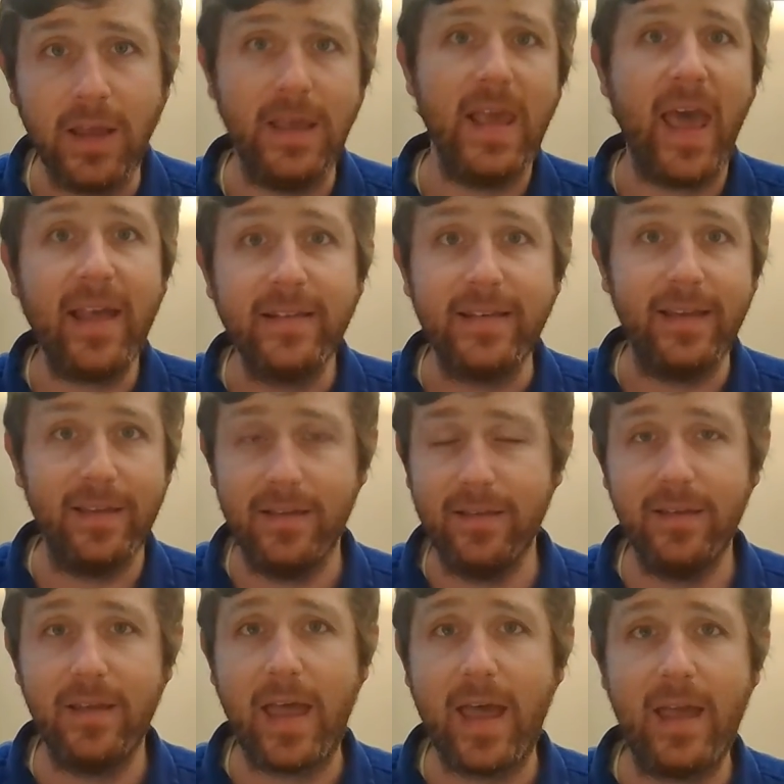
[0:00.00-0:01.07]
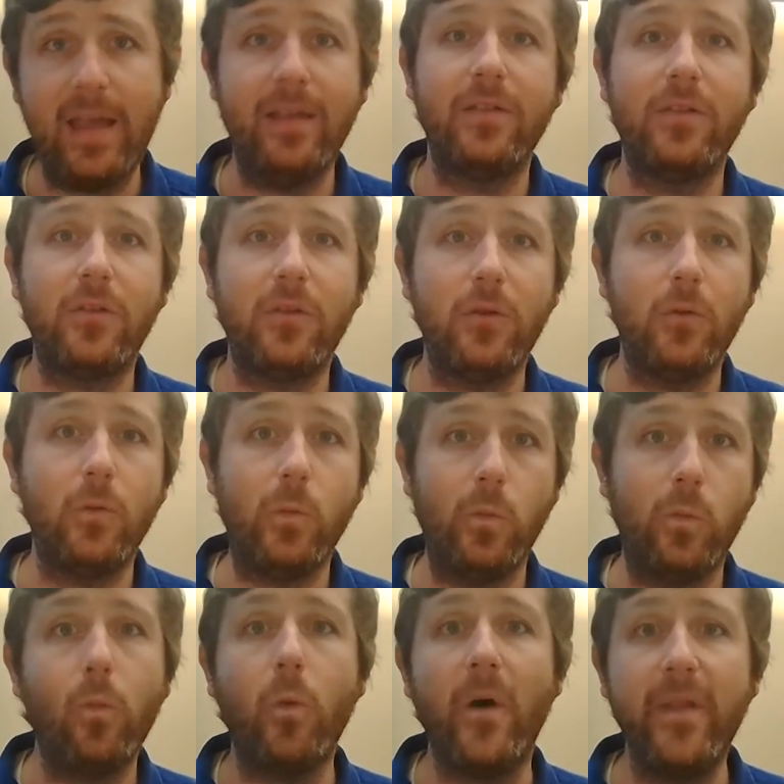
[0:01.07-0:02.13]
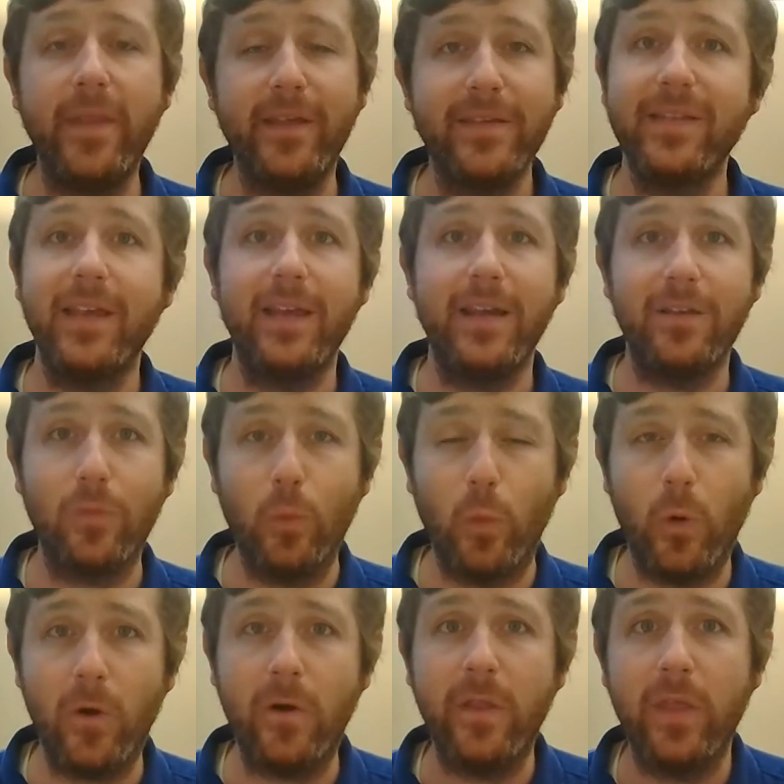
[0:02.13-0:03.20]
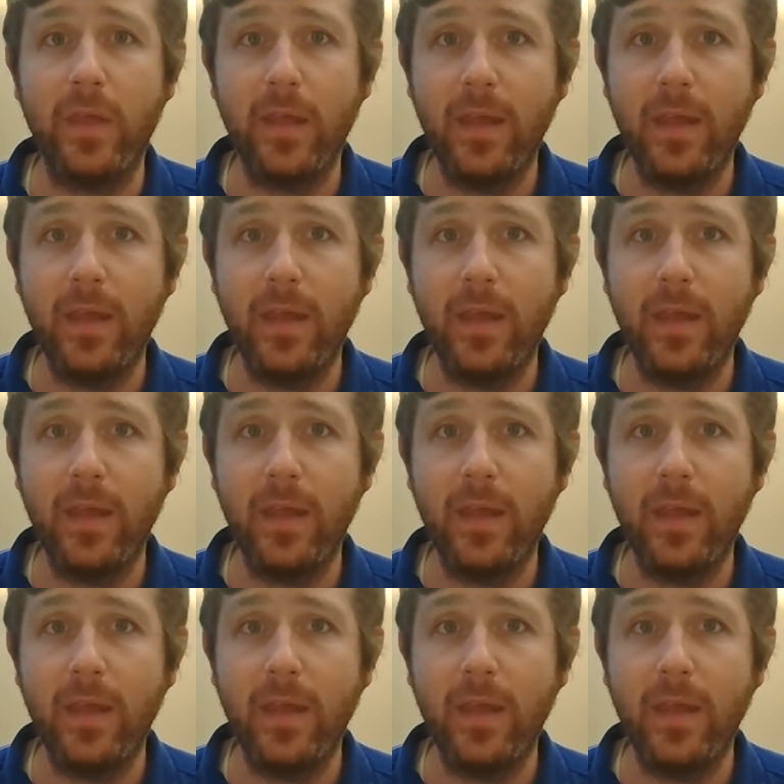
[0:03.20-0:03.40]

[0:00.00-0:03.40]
guesses as to what this thing is worth.